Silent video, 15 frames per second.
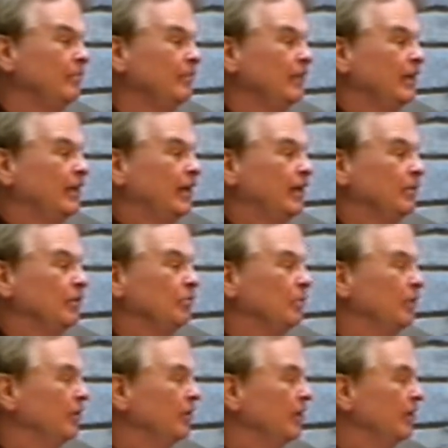I was
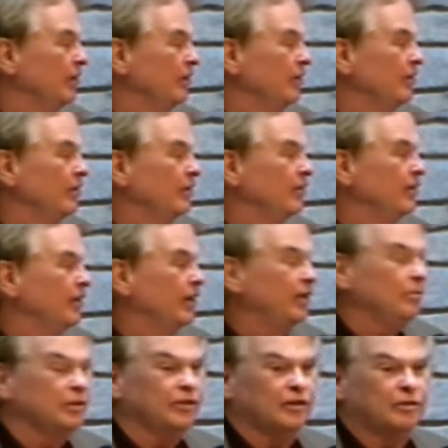wondering today
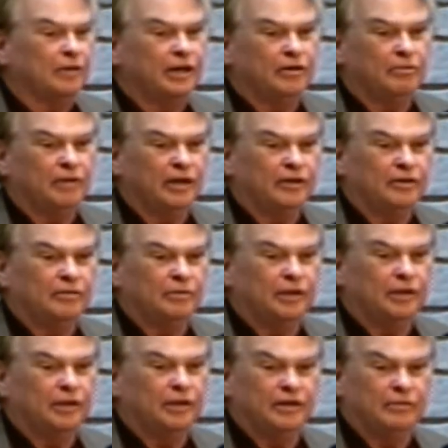with the great weather whether
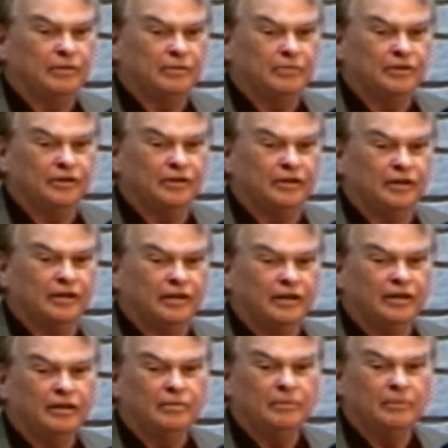anyone was going to
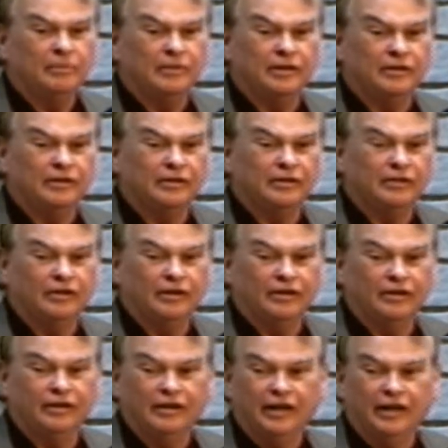come
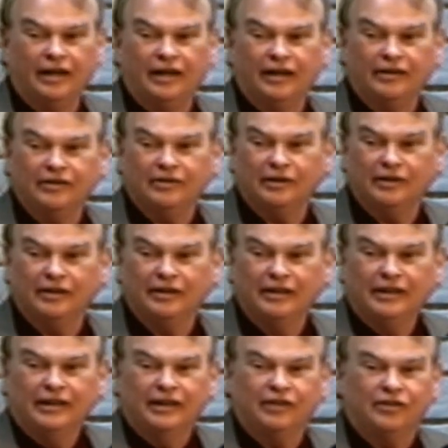or not, or
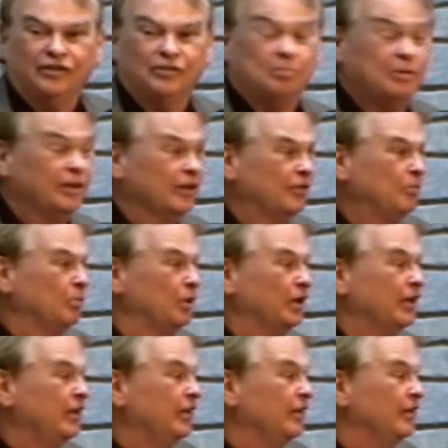it'd just be us
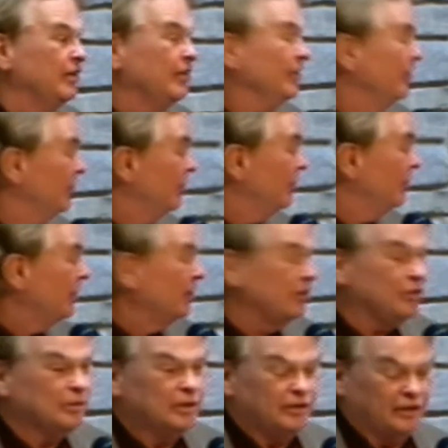working here and talking
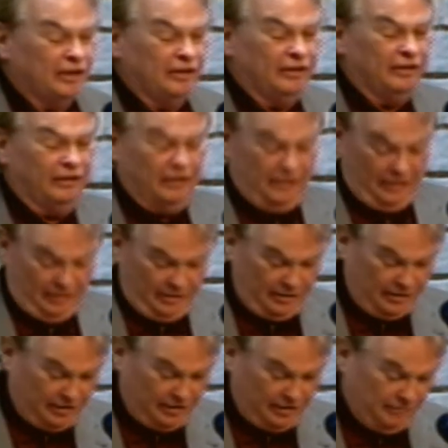to each other, you
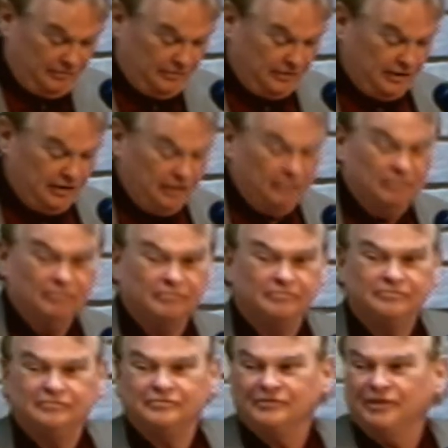know.
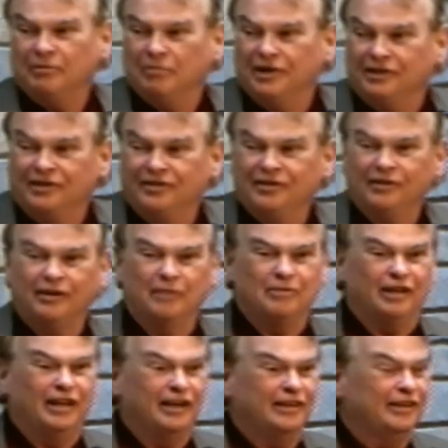But so I'm
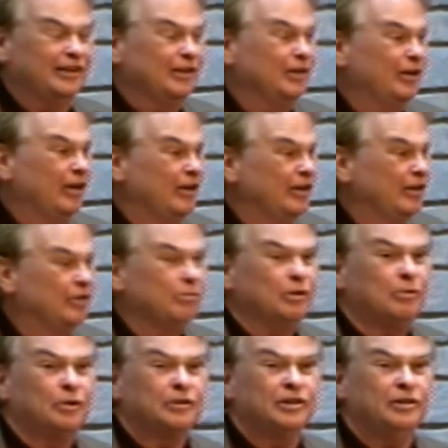glad that you're all here. We
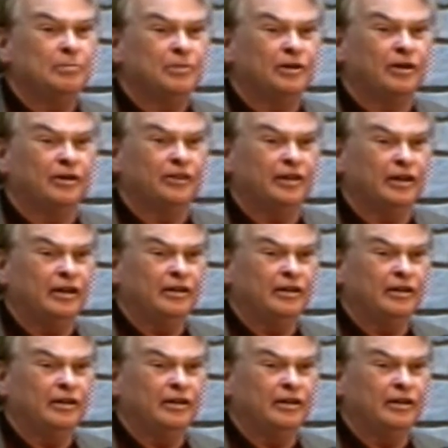won't keep you all day.